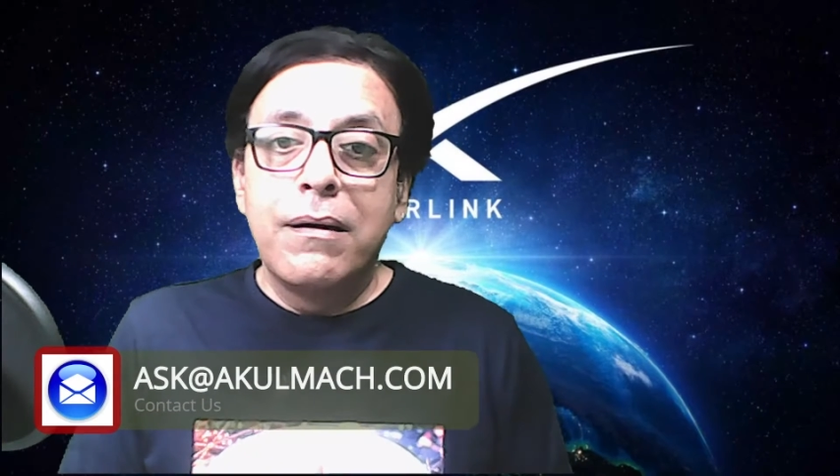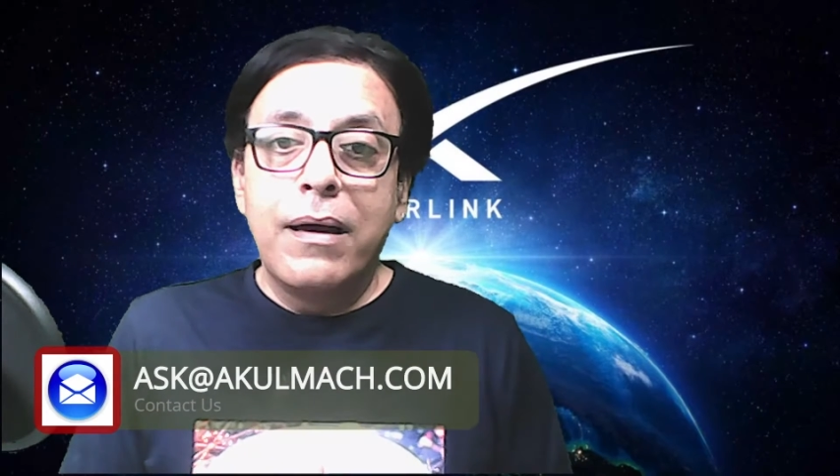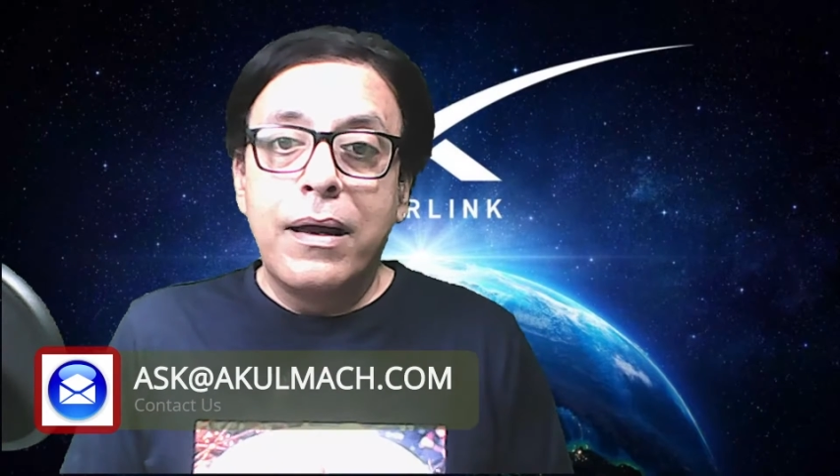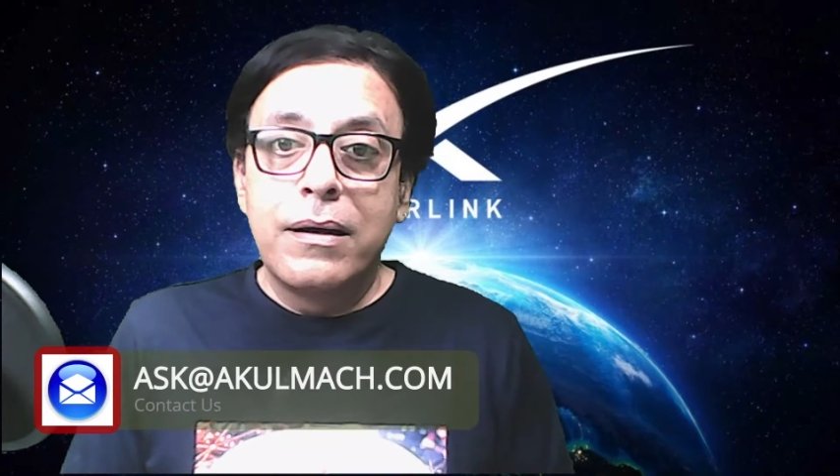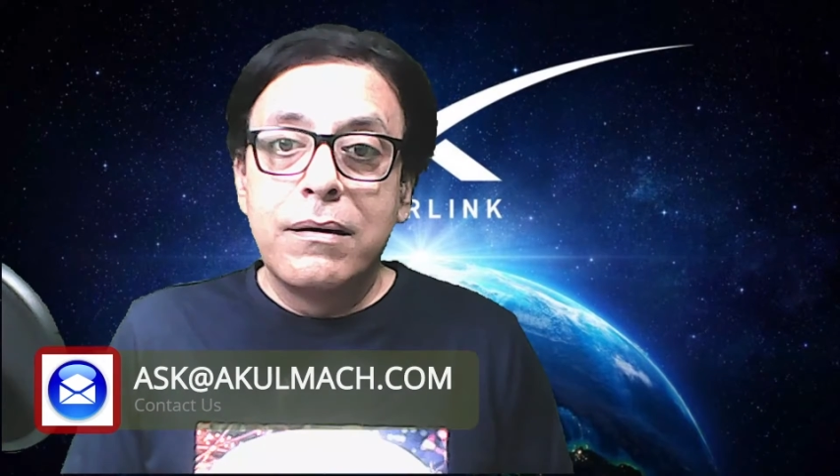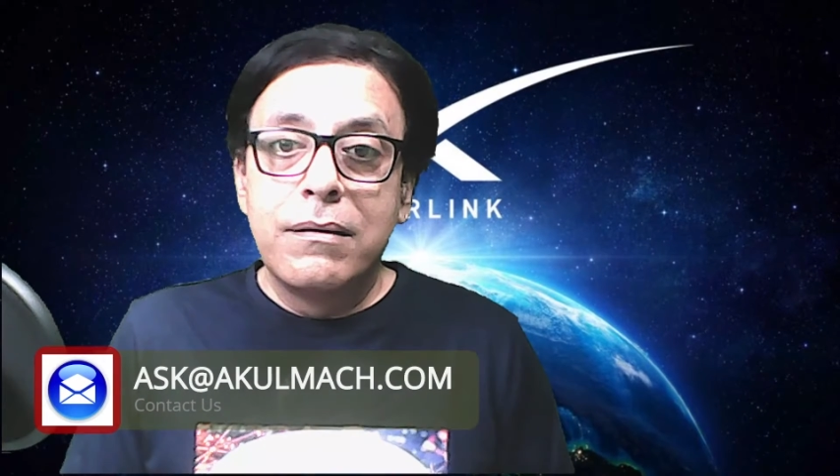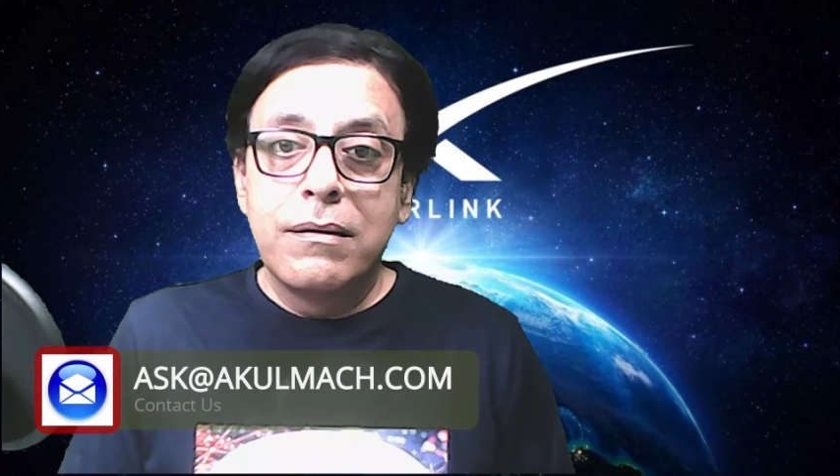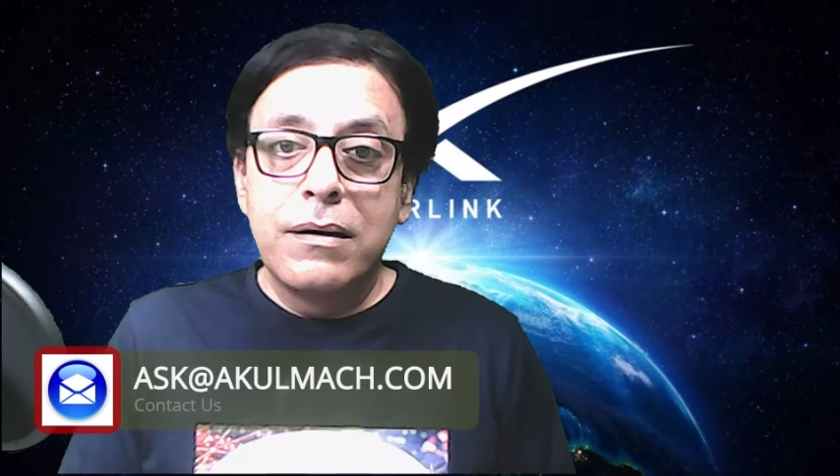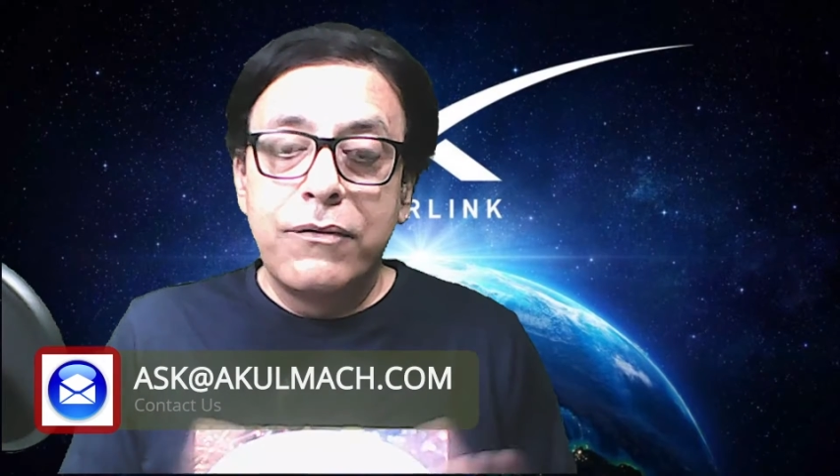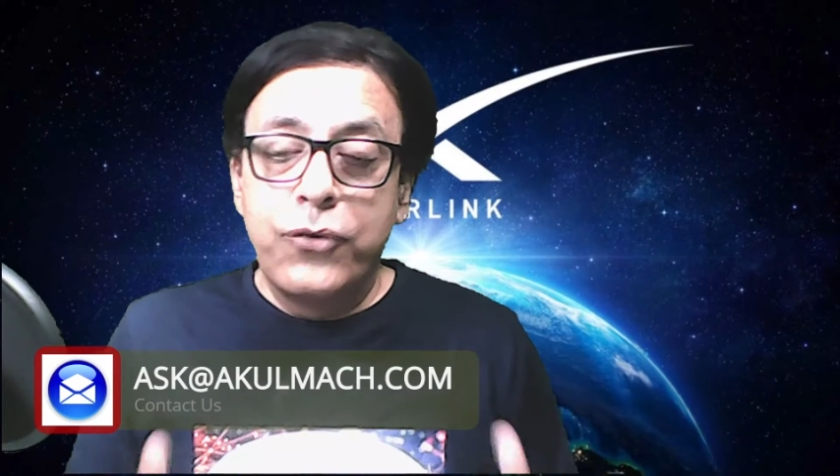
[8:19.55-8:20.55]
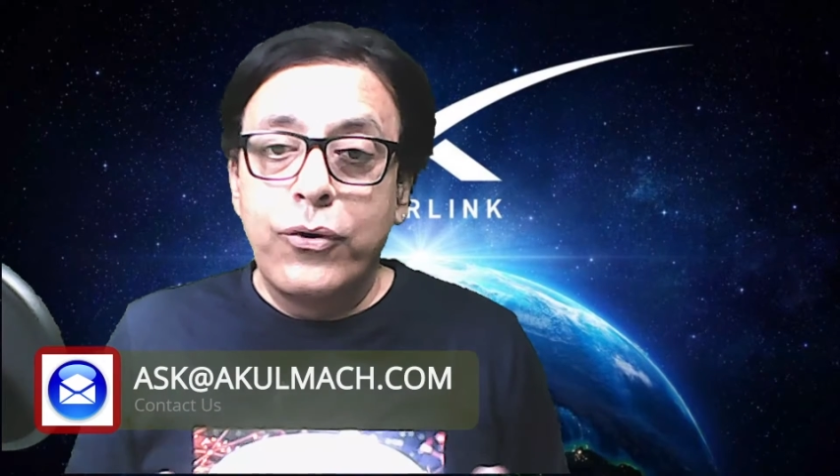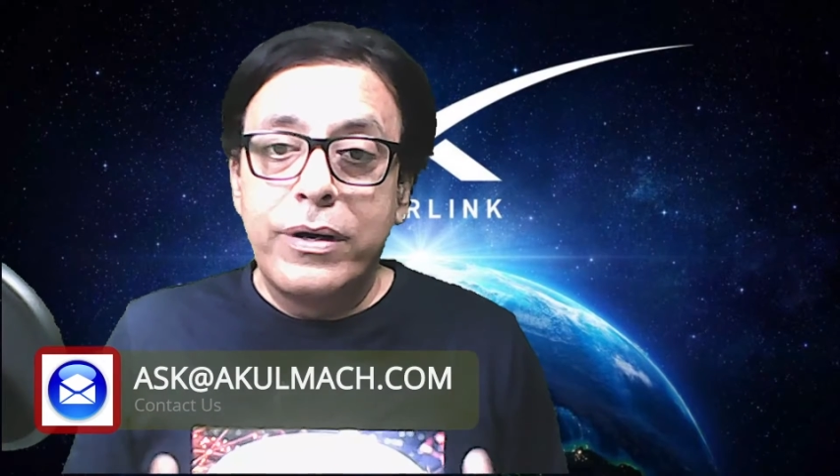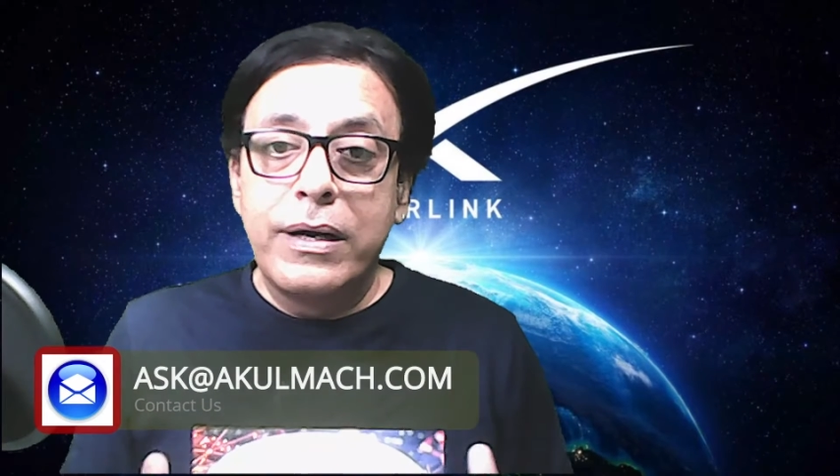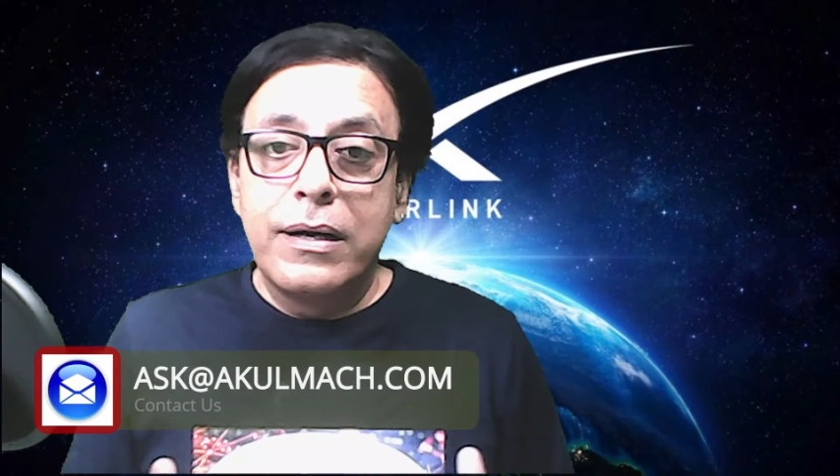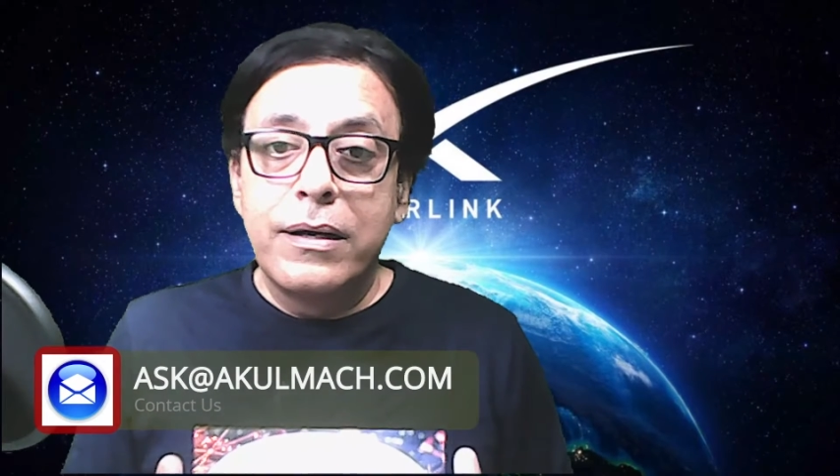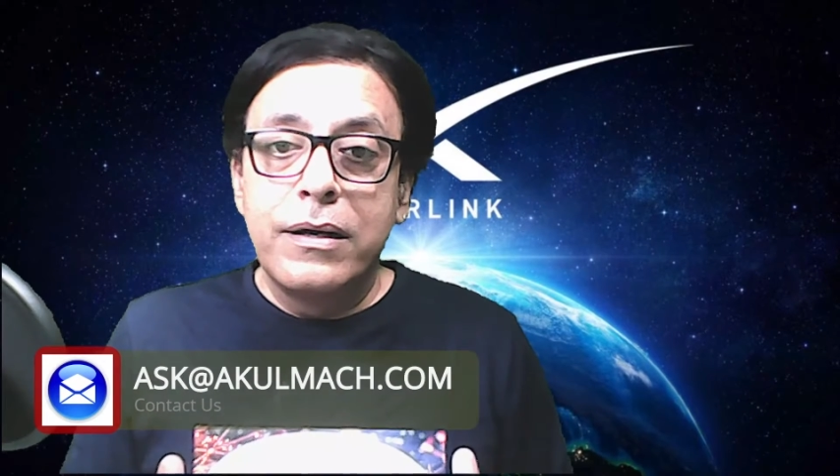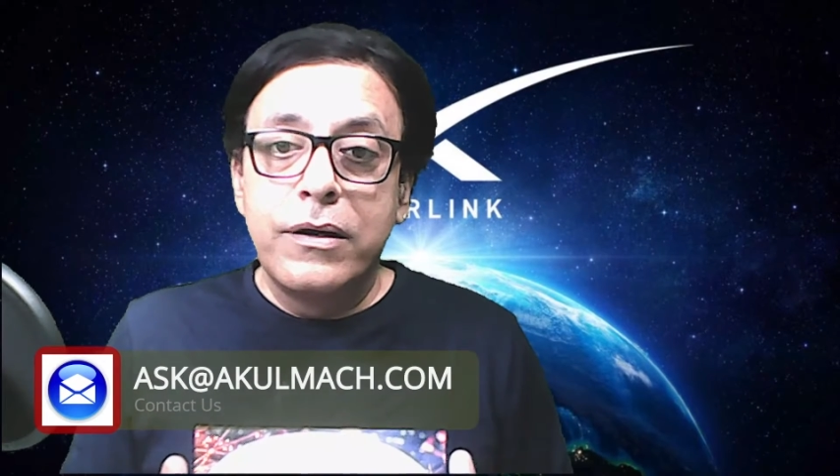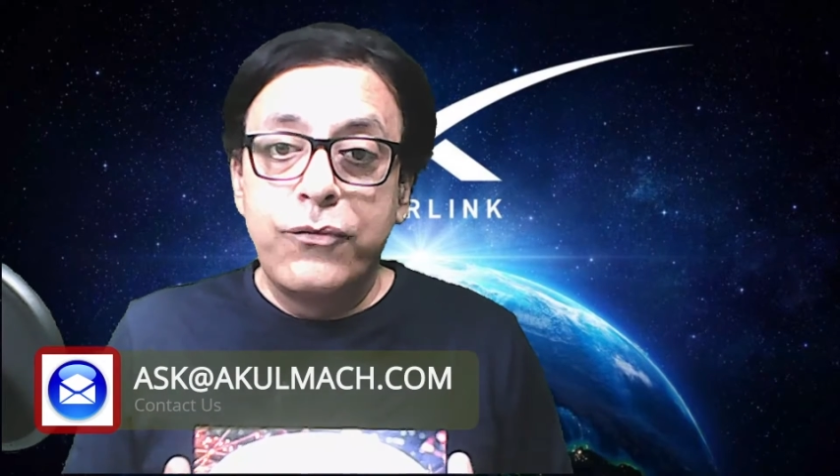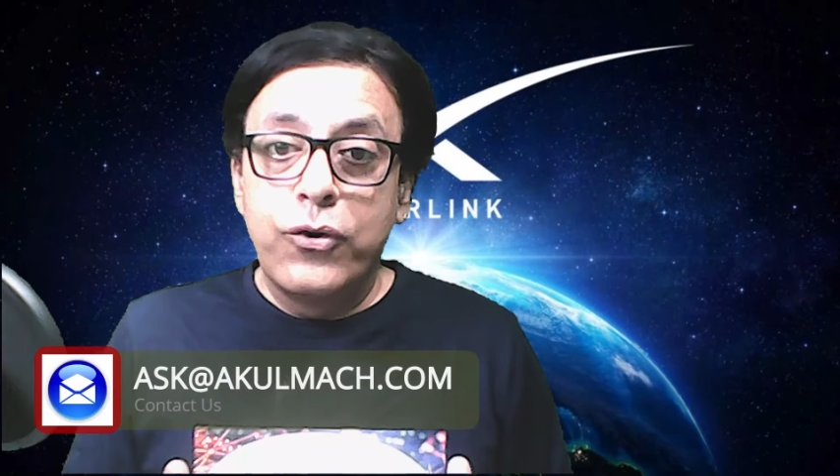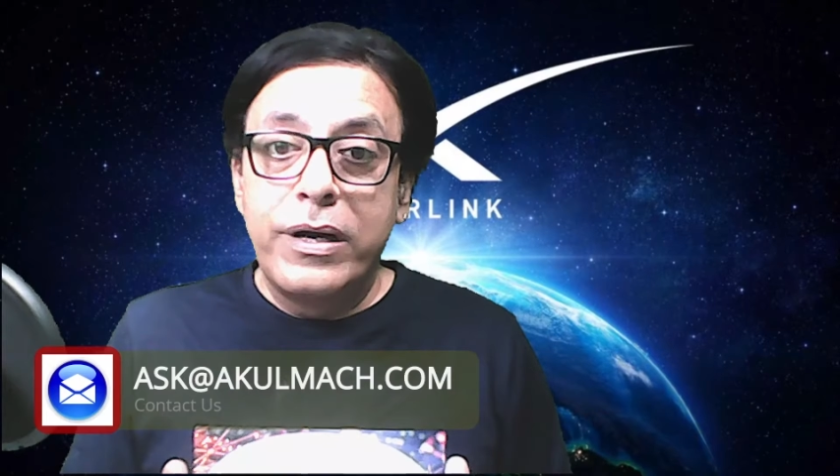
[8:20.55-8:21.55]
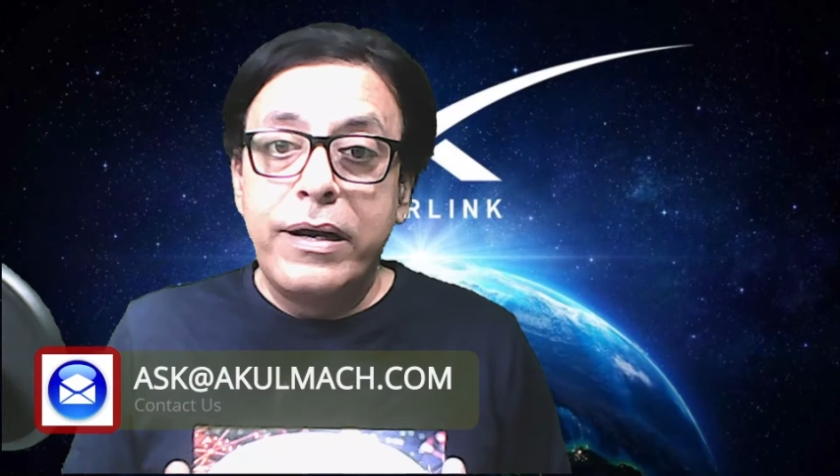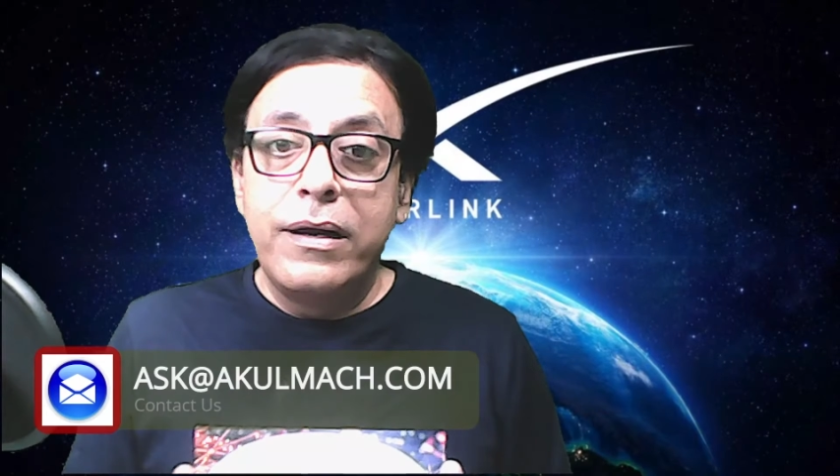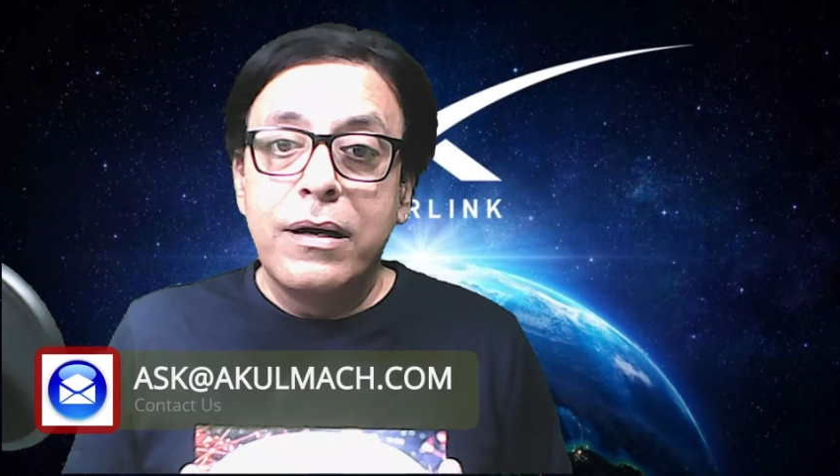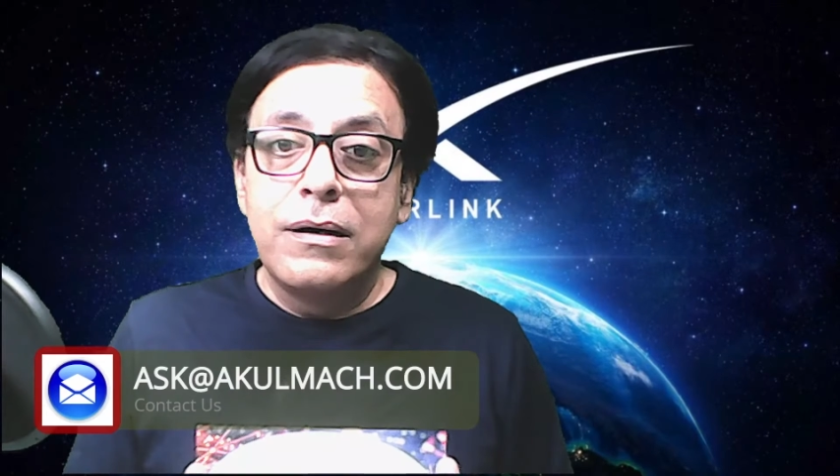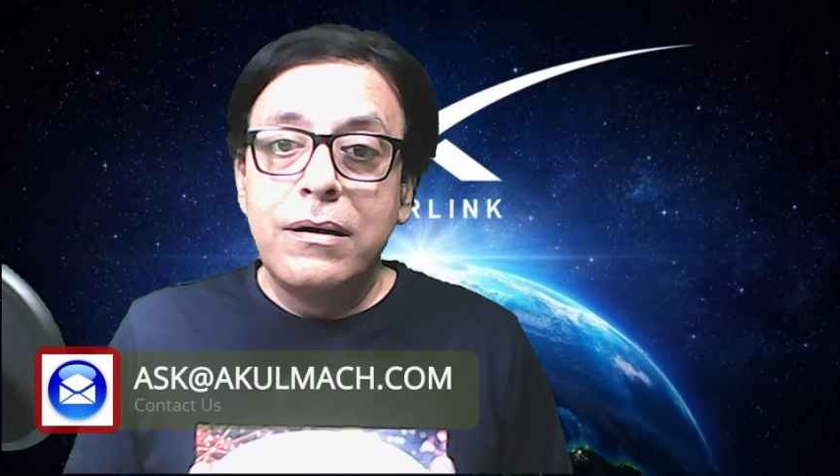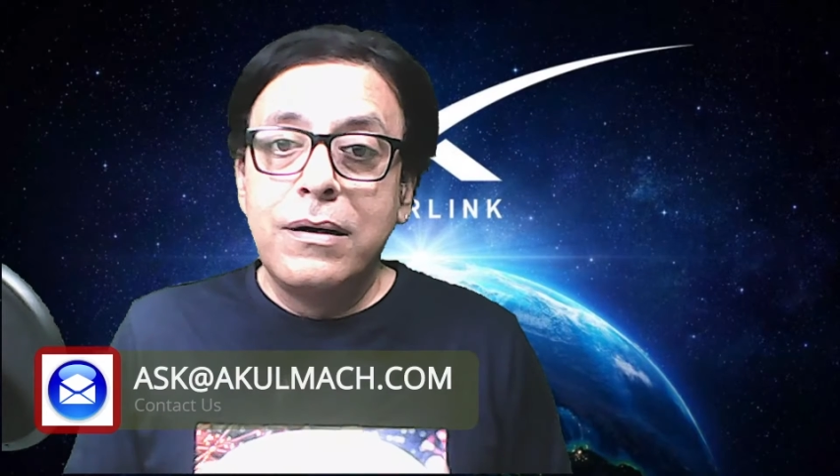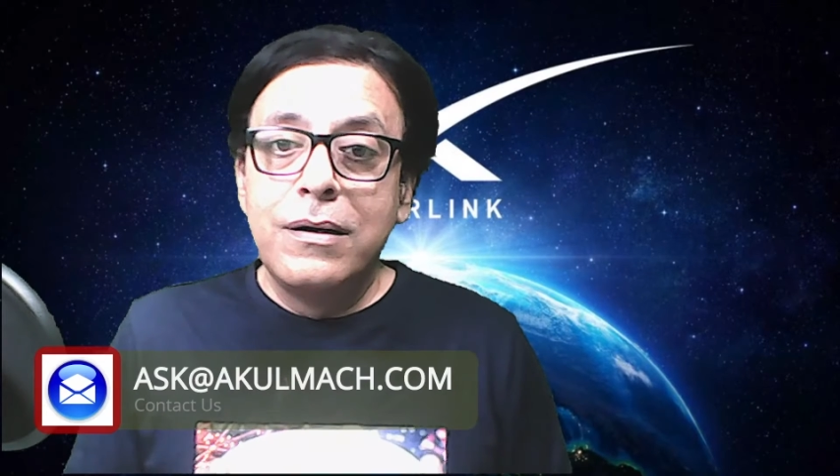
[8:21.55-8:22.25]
And if you're in India,